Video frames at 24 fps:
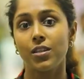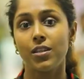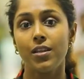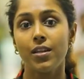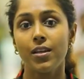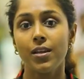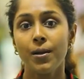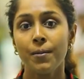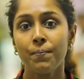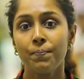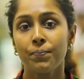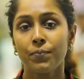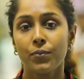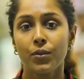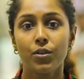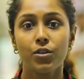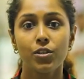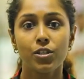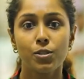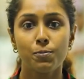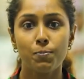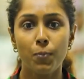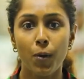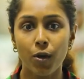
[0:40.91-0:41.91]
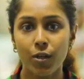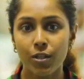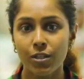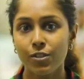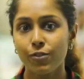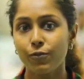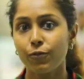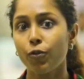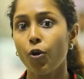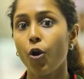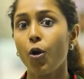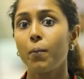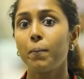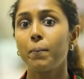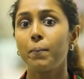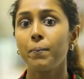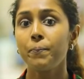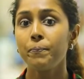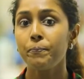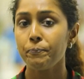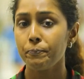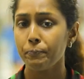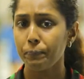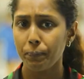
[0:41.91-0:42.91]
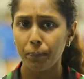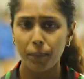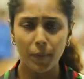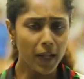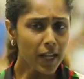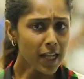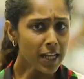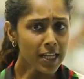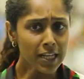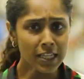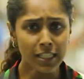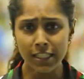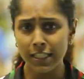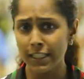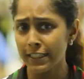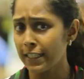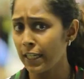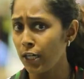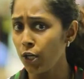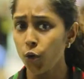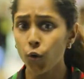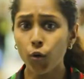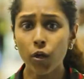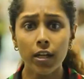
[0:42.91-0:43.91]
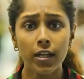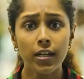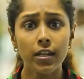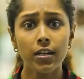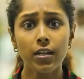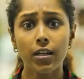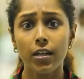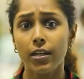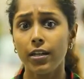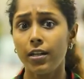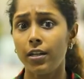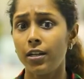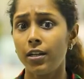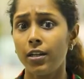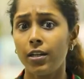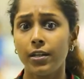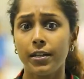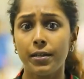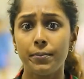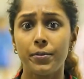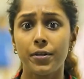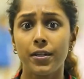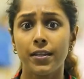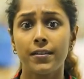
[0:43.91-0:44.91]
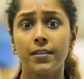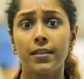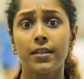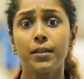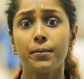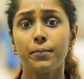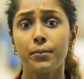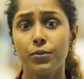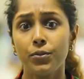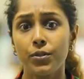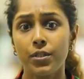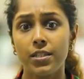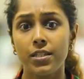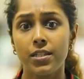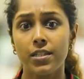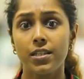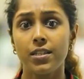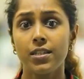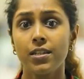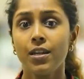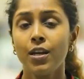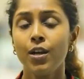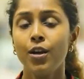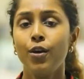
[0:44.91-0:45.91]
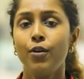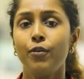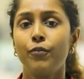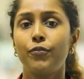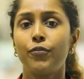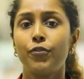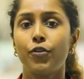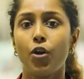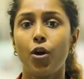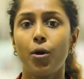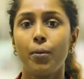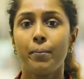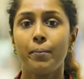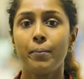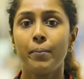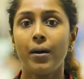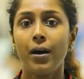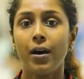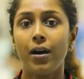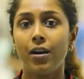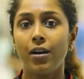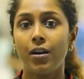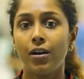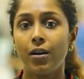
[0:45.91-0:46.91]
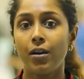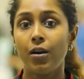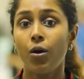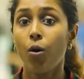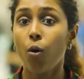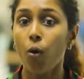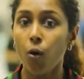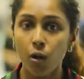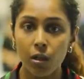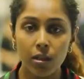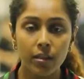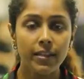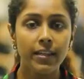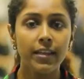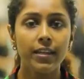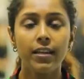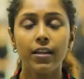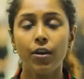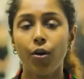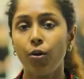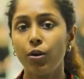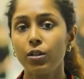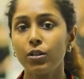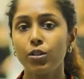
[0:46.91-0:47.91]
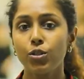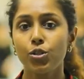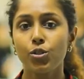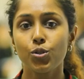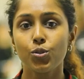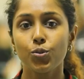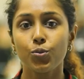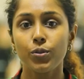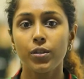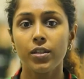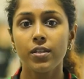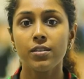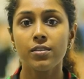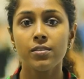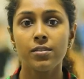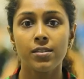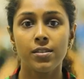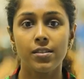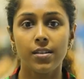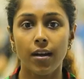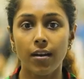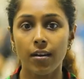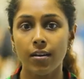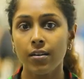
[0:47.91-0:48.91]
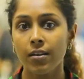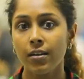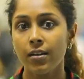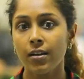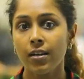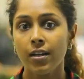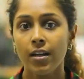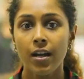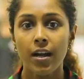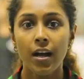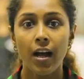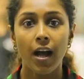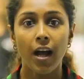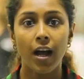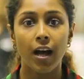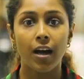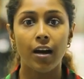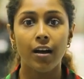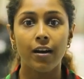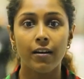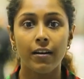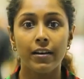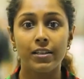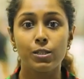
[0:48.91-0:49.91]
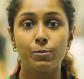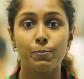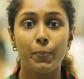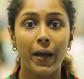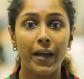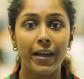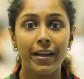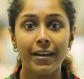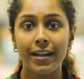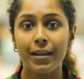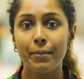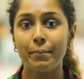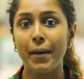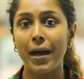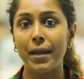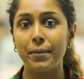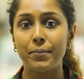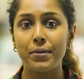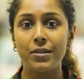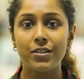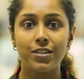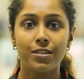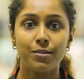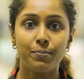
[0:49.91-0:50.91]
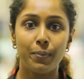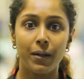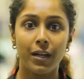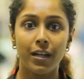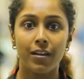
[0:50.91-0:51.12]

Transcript: see the response from uh, the local uh, Emirati community, from uh, all, the, all the students, young uh, aspiring badminton